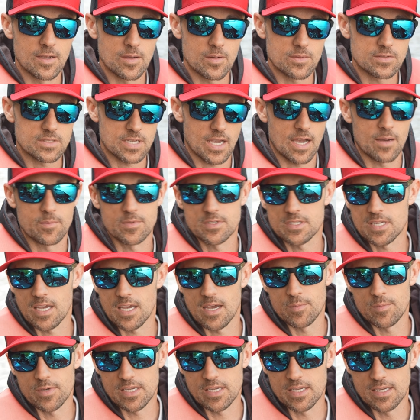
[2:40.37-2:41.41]
time and
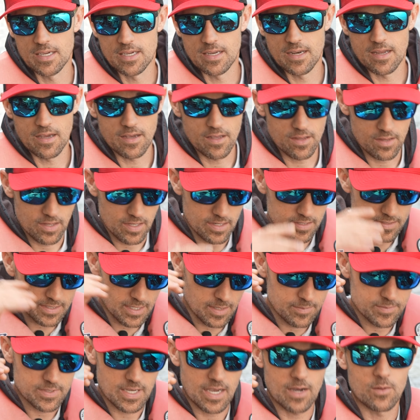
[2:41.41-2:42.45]
time again. A lot of
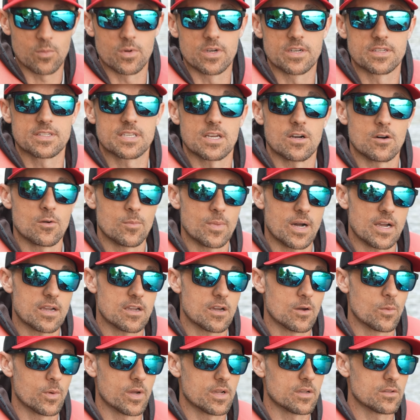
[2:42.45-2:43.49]
times I would tell my
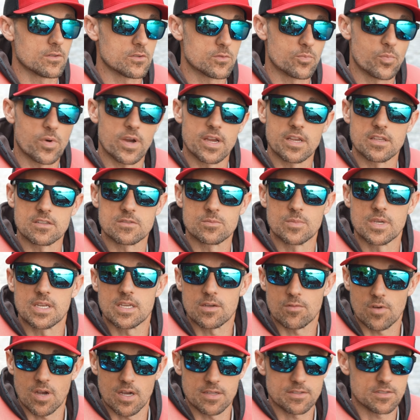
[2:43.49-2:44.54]
co-anglers, bring as many
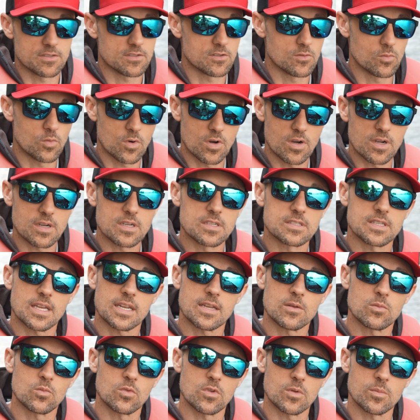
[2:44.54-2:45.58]
rods as you want, because I
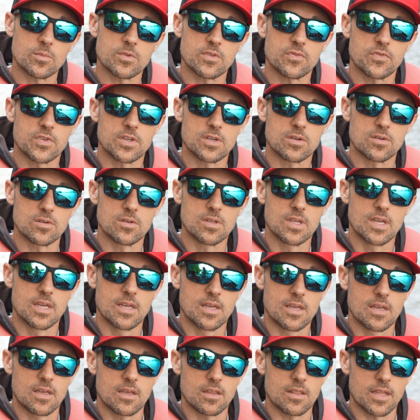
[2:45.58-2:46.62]
didn't want them to feel
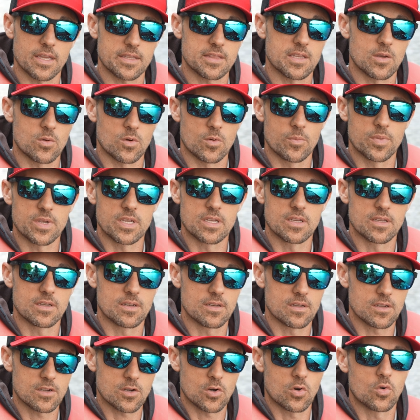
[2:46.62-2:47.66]
like they were being
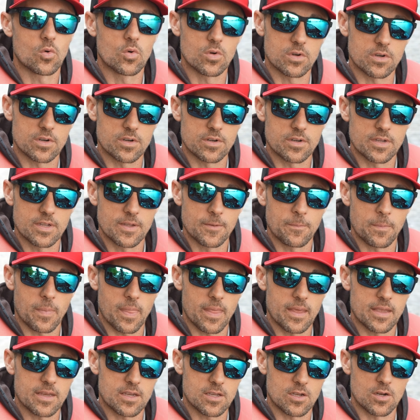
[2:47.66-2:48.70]
cornered
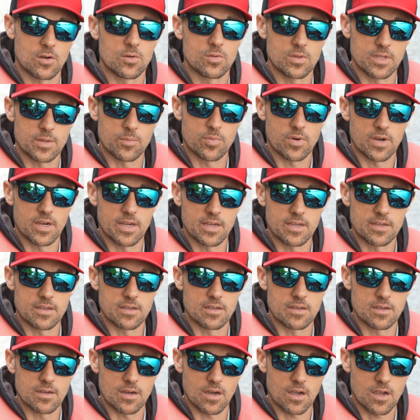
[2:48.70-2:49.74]
and could only bring
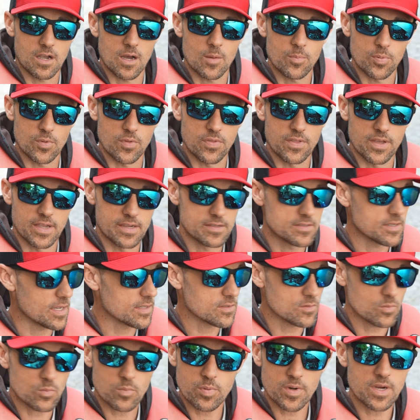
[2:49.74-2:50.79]
a couple things. I
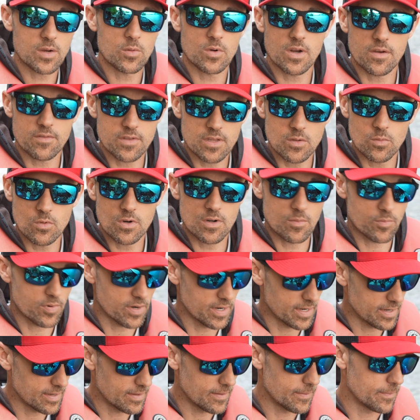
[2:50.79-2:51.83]
can bring whatever they want to
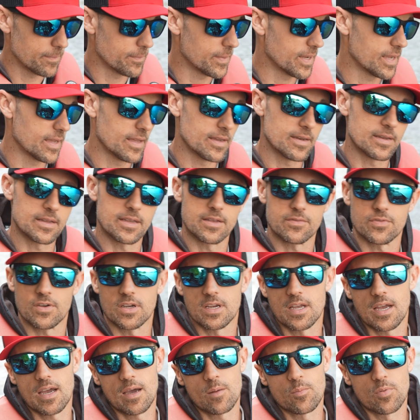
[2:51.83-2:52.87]
bring. Man, if a
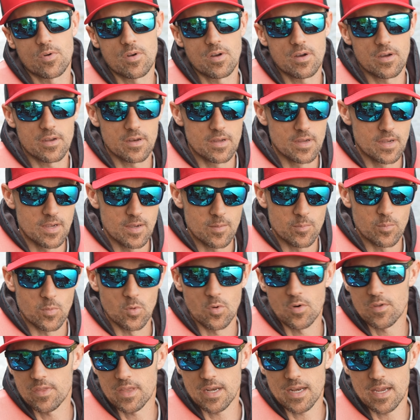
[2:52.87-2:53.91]
guy brought
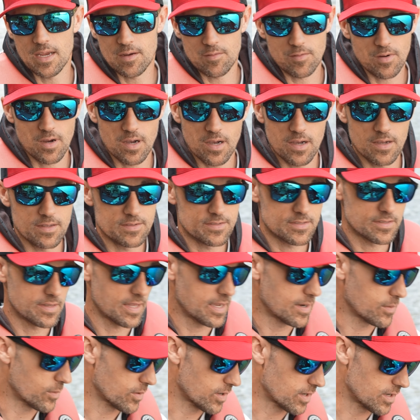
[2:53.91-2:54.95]
more than 8 rods,
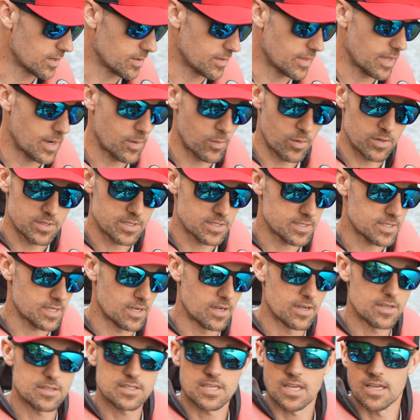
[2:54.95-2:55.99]
they were just
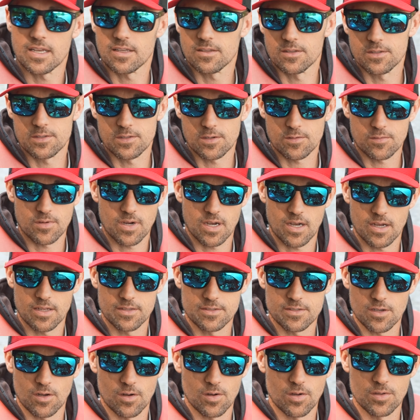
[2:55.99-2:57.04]
untangling their
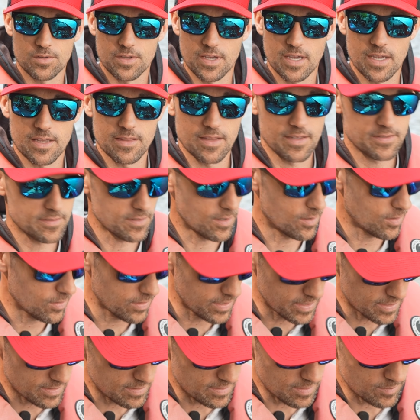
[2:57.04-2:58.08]
rods all day. That's all
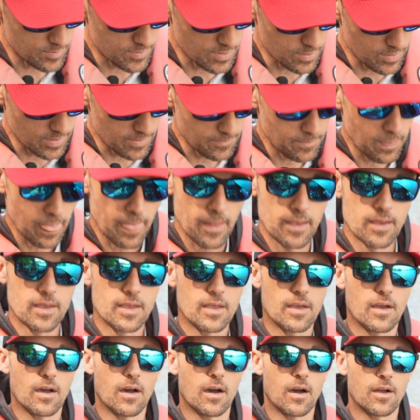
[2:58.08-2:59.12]
they ended up doing.
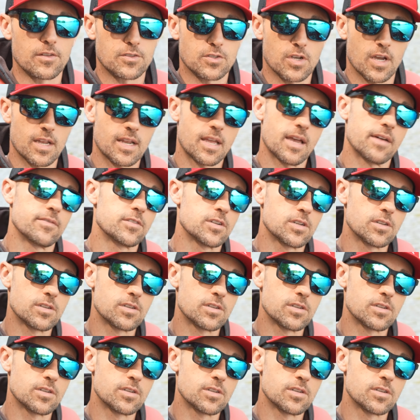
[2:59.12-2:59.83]
Try to have a good